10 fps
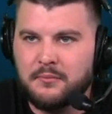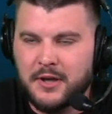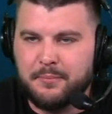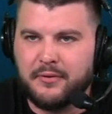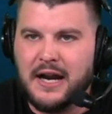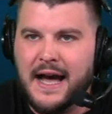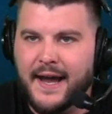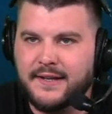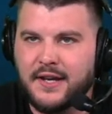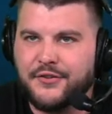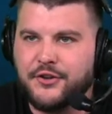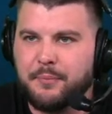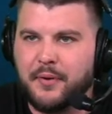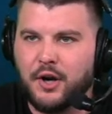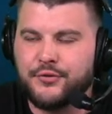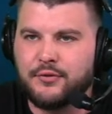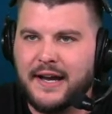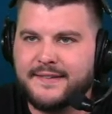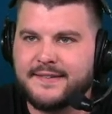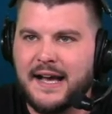McBride gets it to Burks
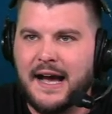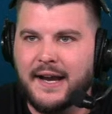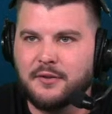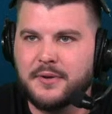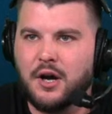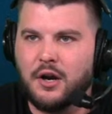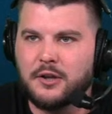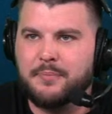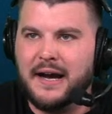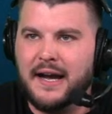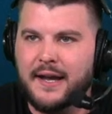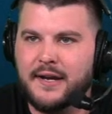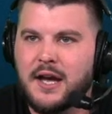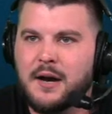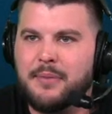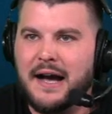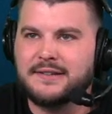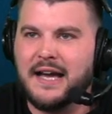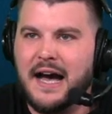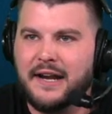right side. He'll be guarded by
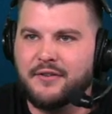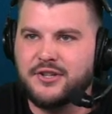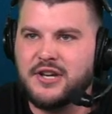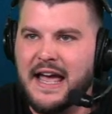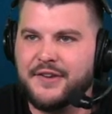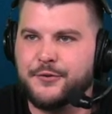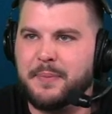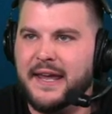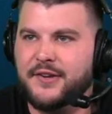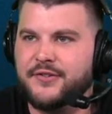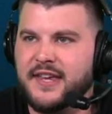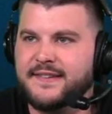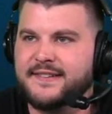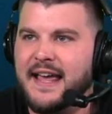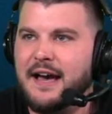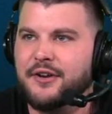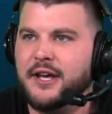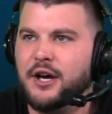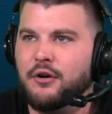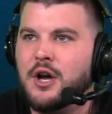Bogdanovic. Has space. Gets
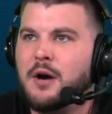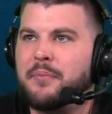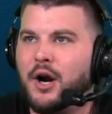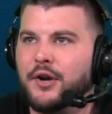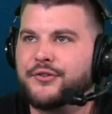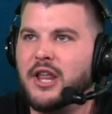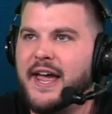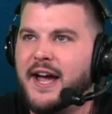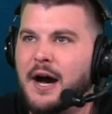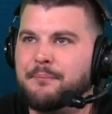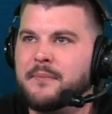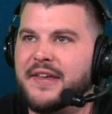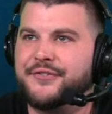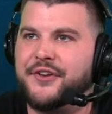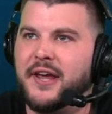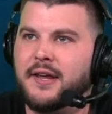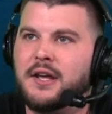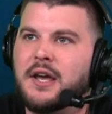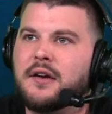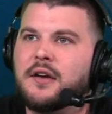downhill. Burks layup. Missed it.
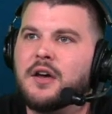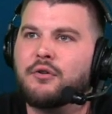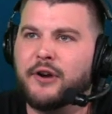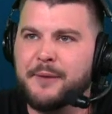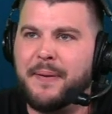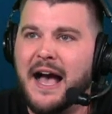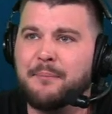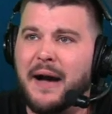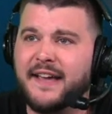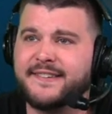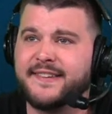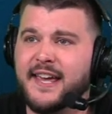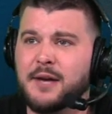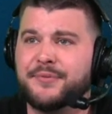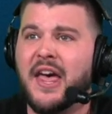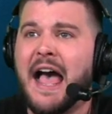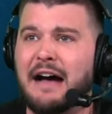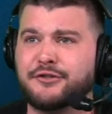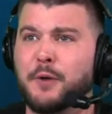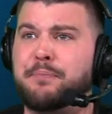Rebound by Sims.
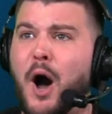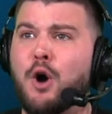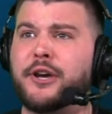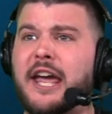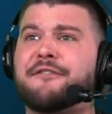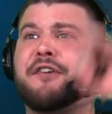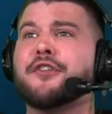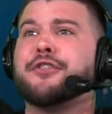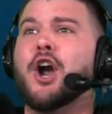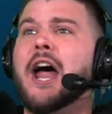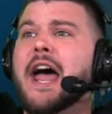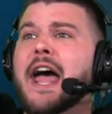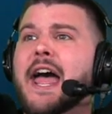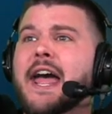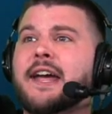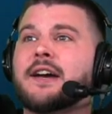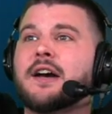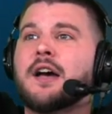Out to Bogey for three.